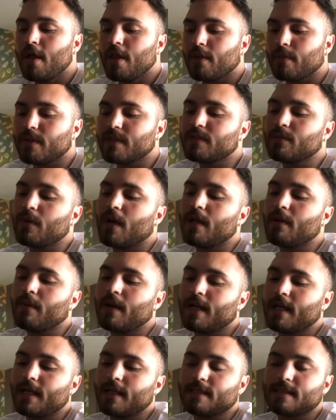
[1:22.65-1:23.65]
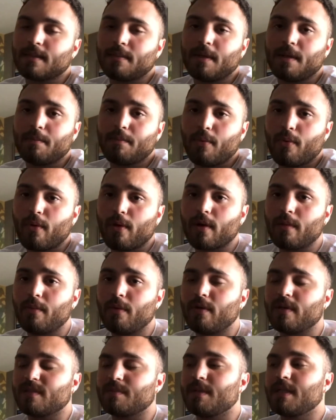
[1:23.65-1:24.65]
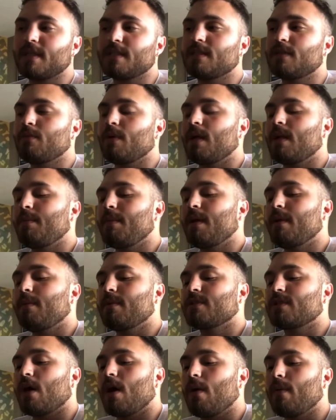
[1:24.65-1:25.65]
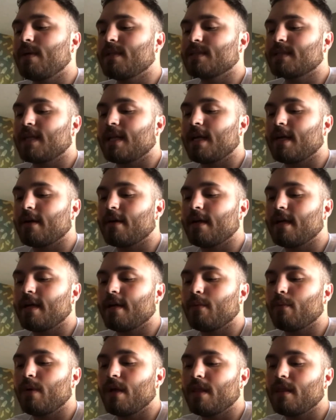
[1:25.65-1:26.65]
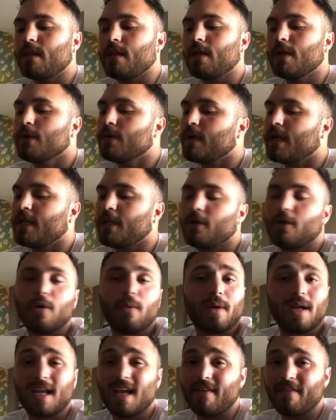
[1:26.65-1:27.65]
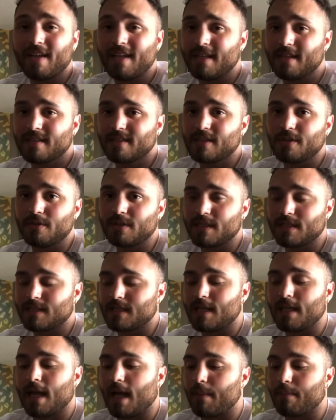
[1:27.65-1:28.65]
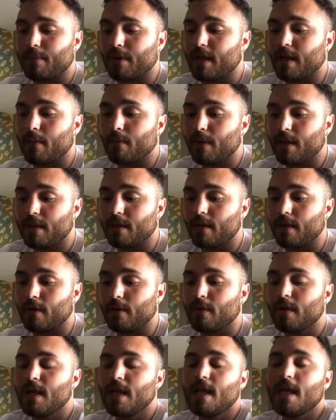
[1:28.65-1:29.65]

The reason why you want to get something portable is because you want to be able to always carry it with you and you don't want to have any excuses to not bring it with you,